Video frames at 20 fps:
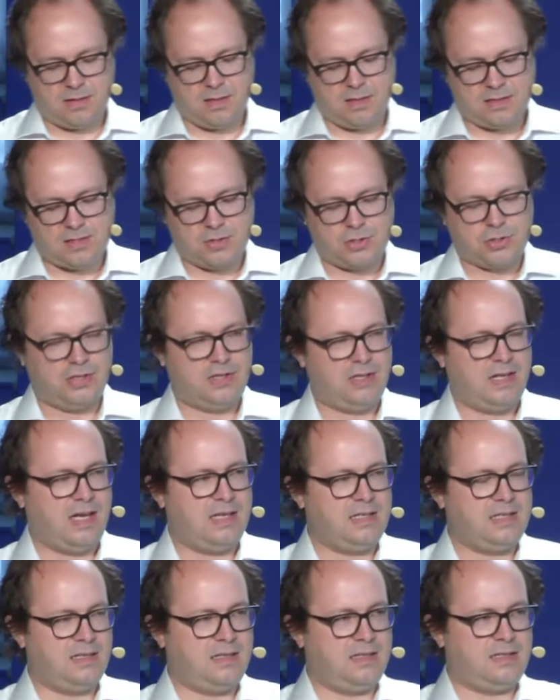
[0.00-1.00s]
essentially the
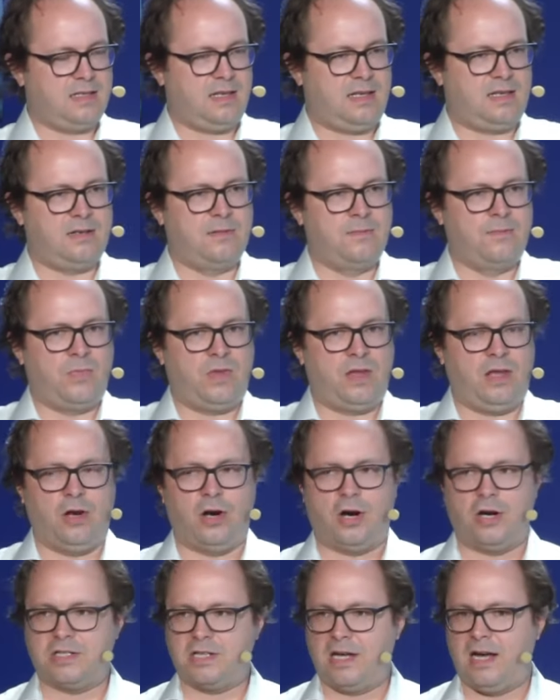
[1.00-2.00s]
idea is that in
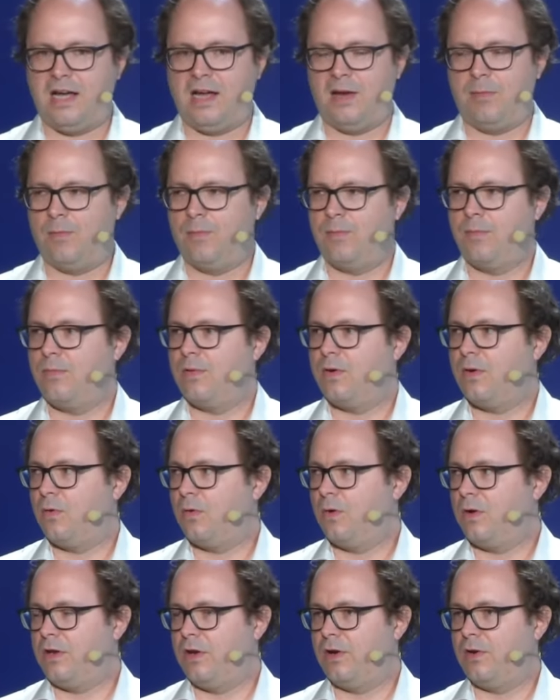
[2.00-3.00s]
our time,
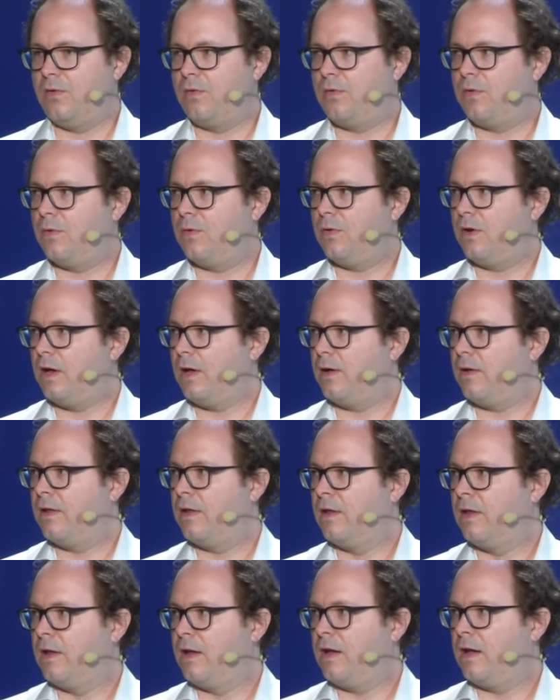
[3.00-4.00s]
you know,
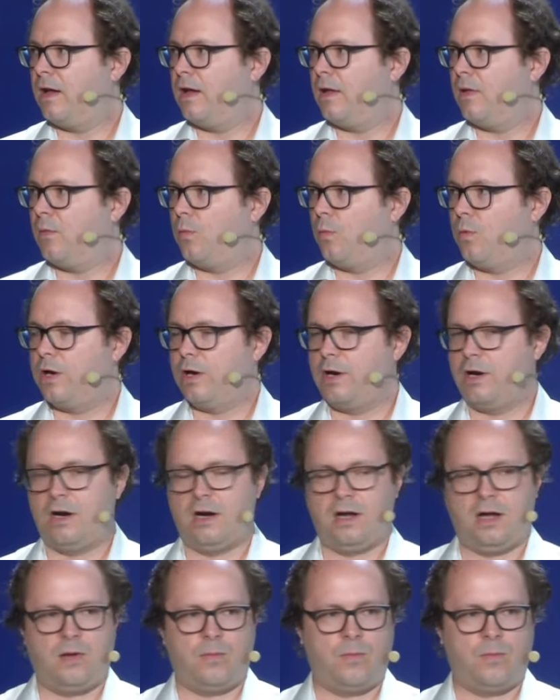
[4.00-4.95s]
we're